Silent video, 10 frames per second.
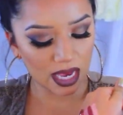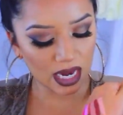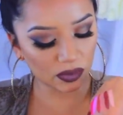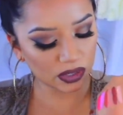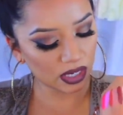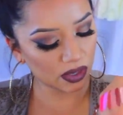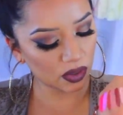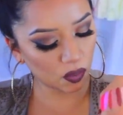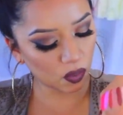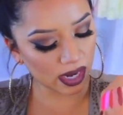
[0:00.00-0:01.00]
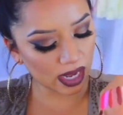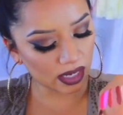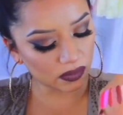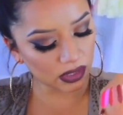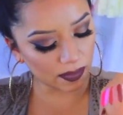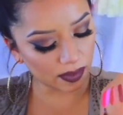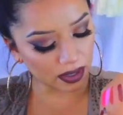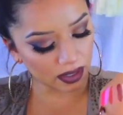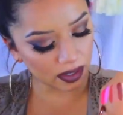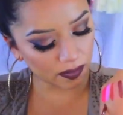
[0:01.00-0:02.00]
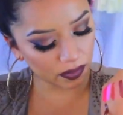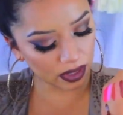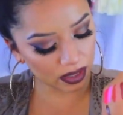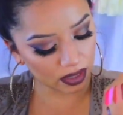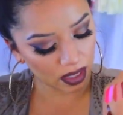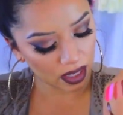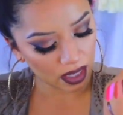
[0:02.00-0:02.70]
and I'll tell you what else I paired it up with.